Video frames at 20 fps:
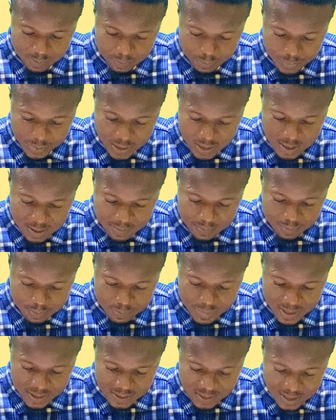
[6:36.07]
b
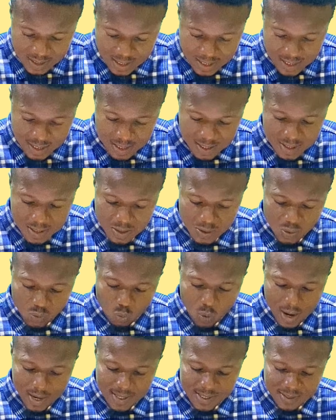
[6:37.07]
base a,
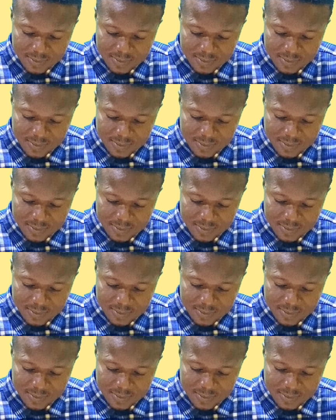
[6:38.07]
when